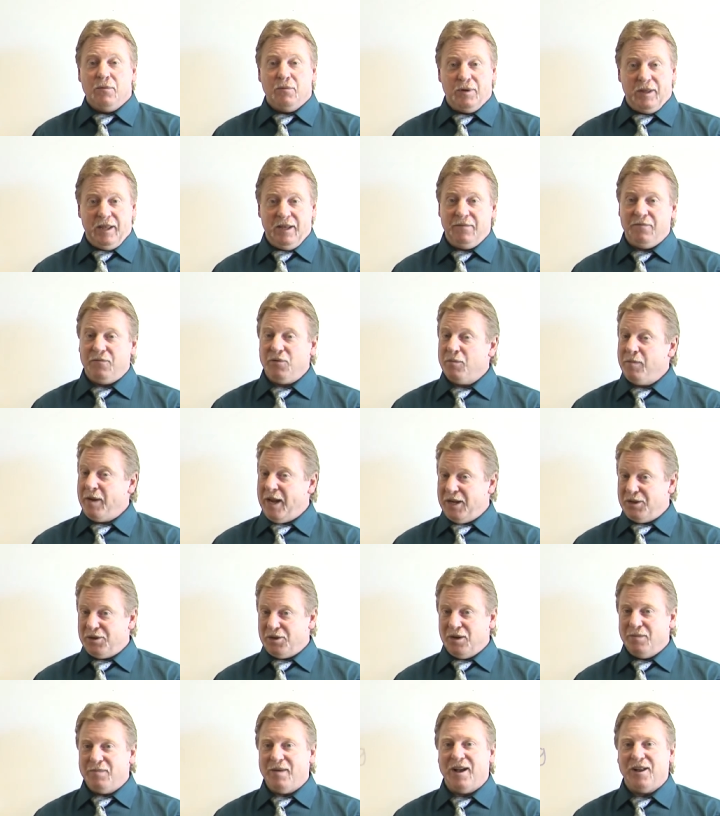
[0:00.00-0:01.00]
with
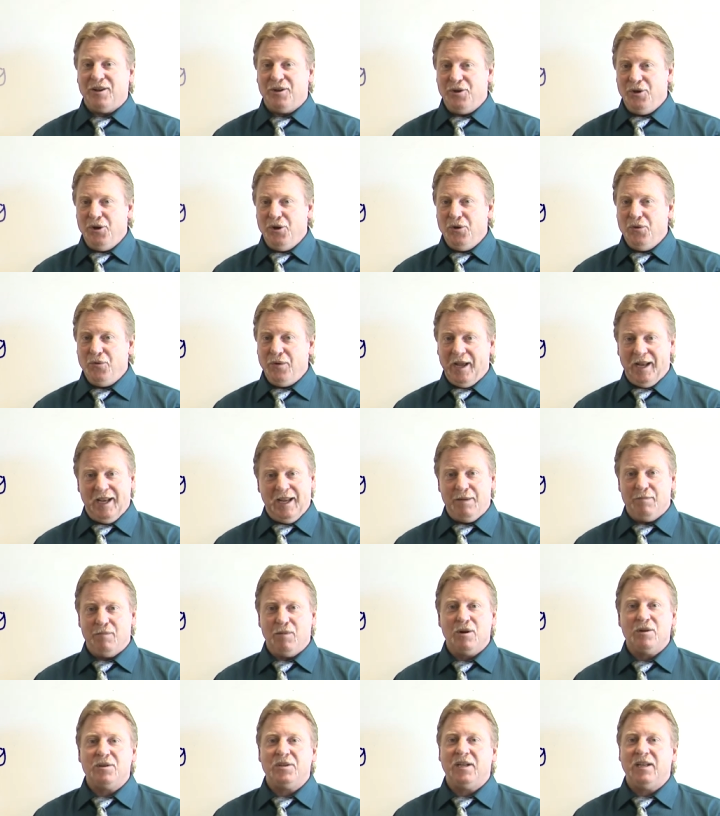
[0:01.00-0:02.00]
information about new and
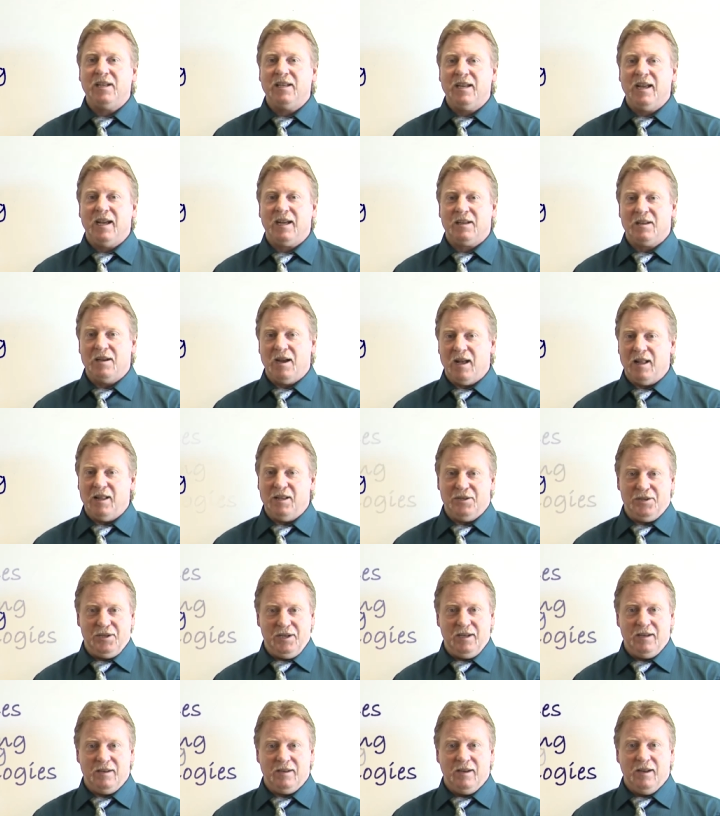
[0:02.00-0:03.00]
emerging
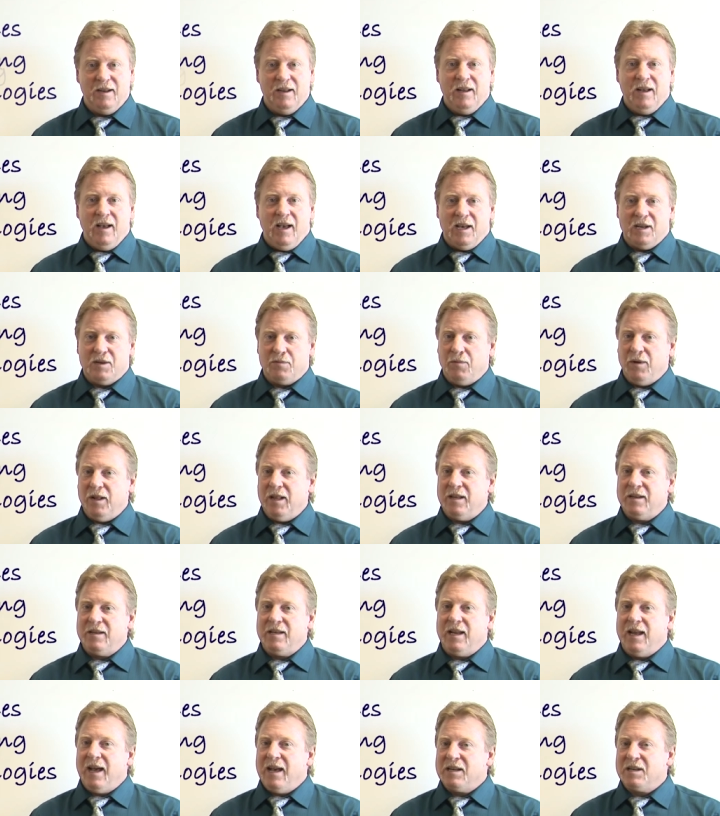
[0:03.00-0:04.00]
technologies, as well
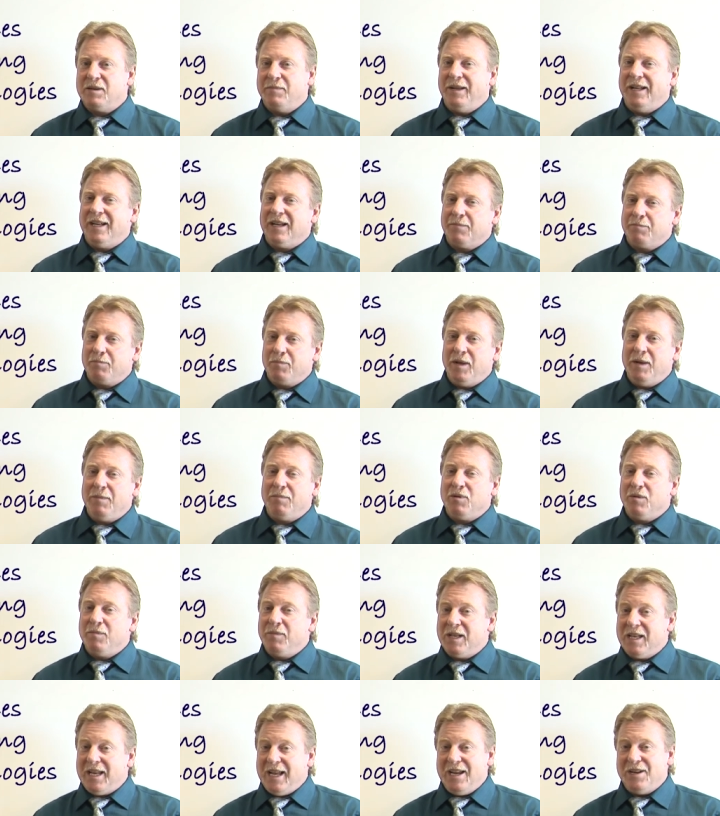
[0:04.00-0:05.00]
as some
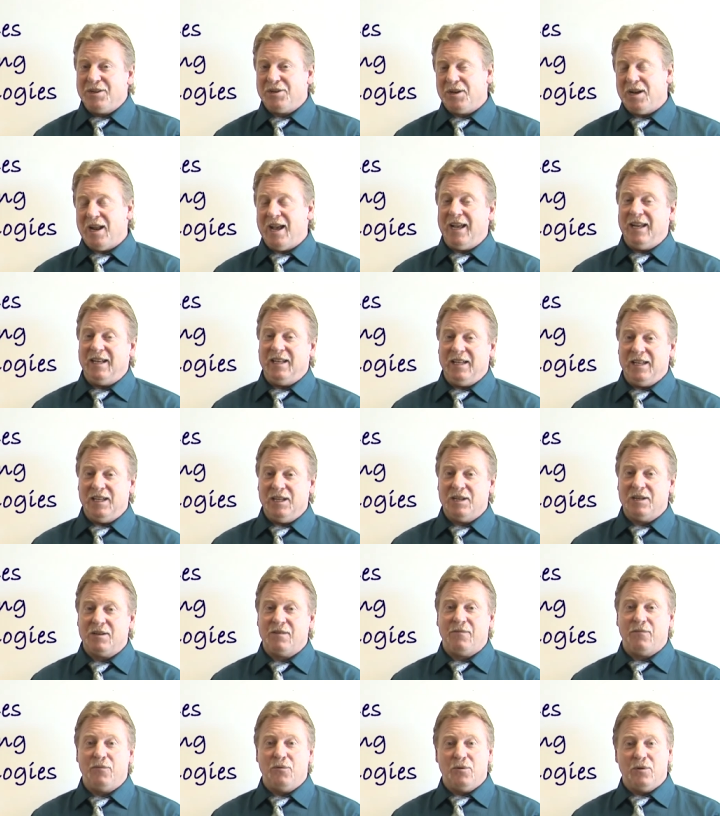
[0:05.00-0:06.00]
implementation
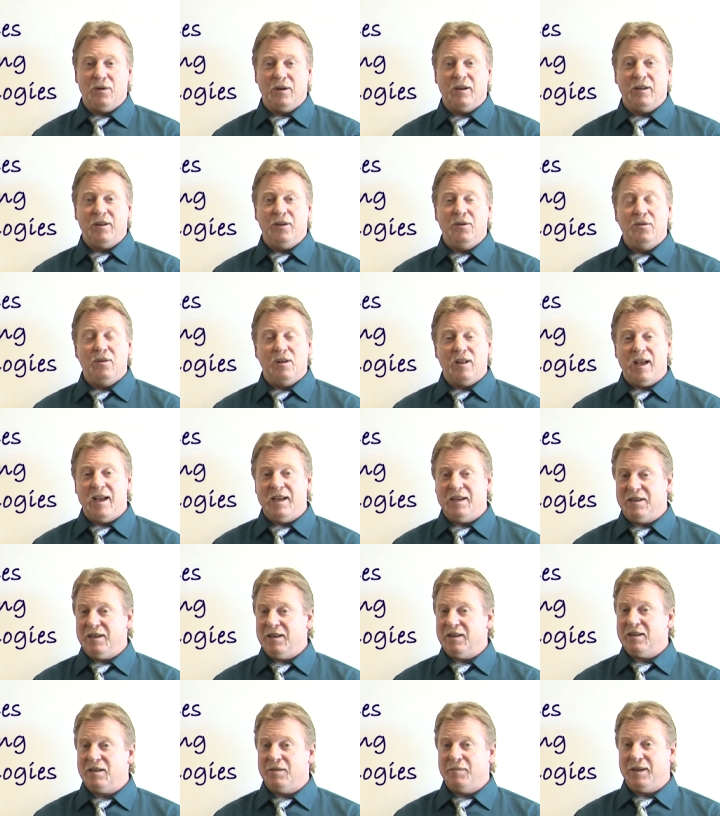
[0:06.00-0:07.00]
ideas for
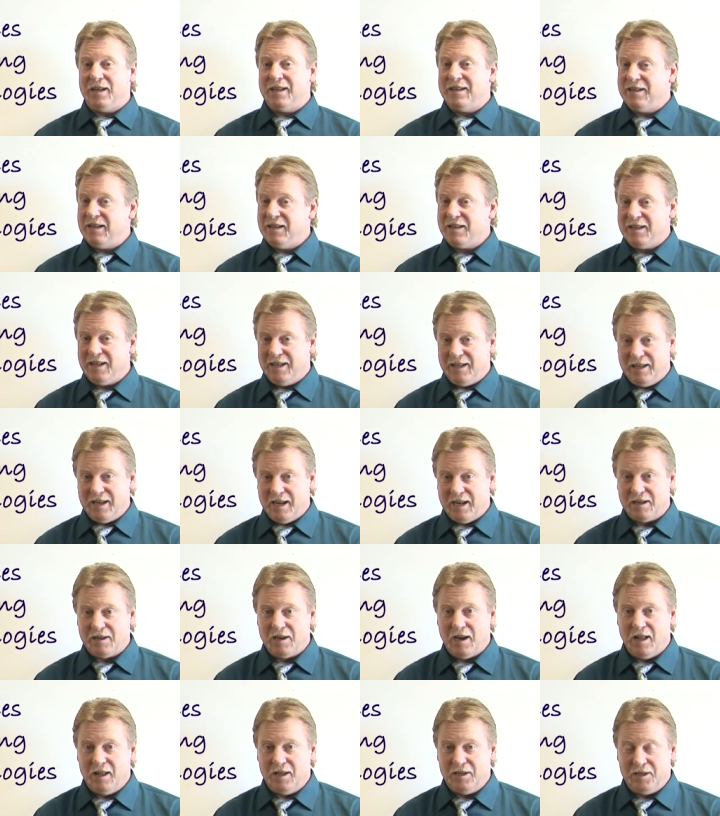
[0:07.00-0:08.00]
utilizing some existing
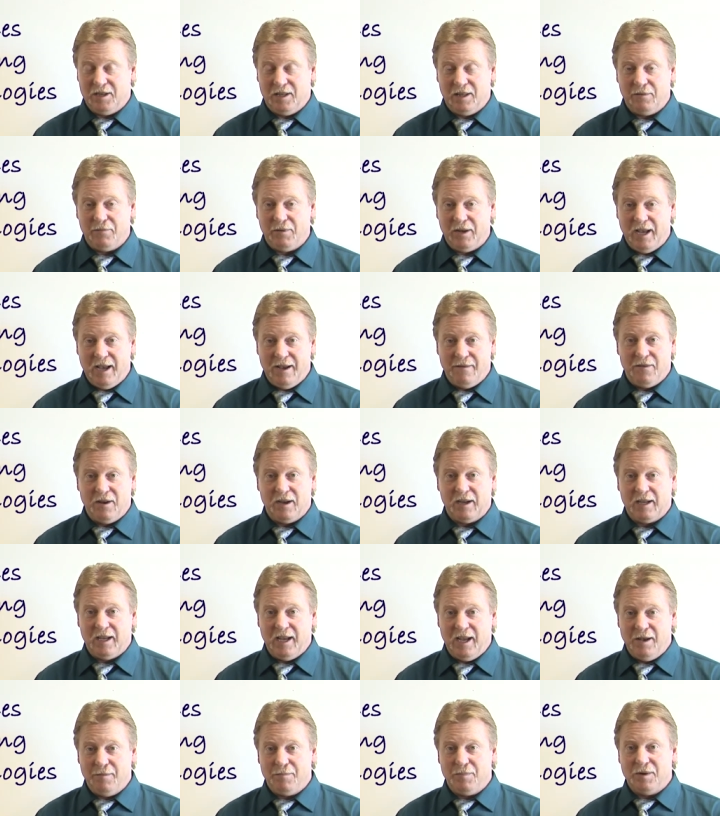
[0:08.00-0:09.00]
technology that we have on
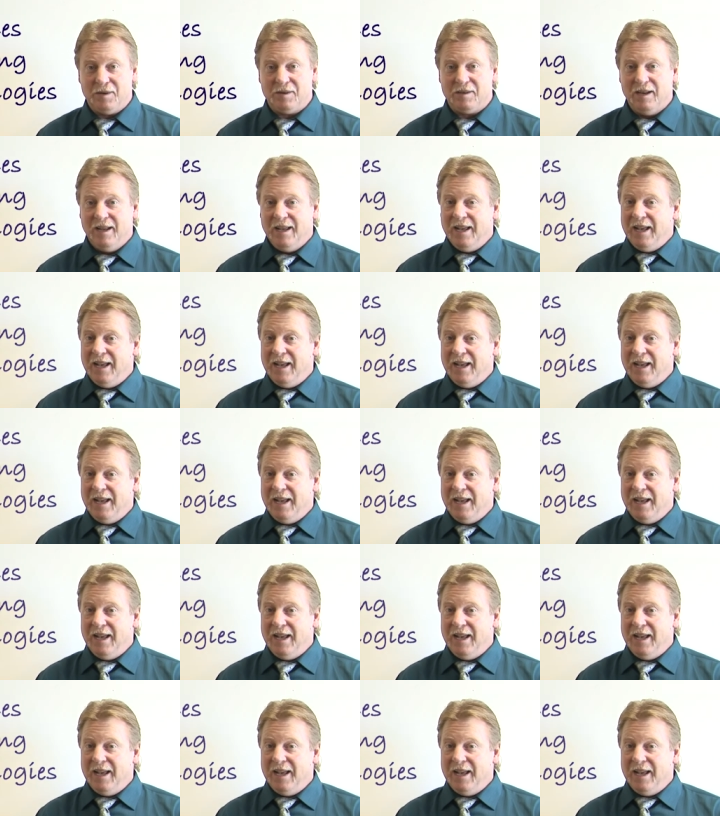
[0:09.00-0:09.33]
campus.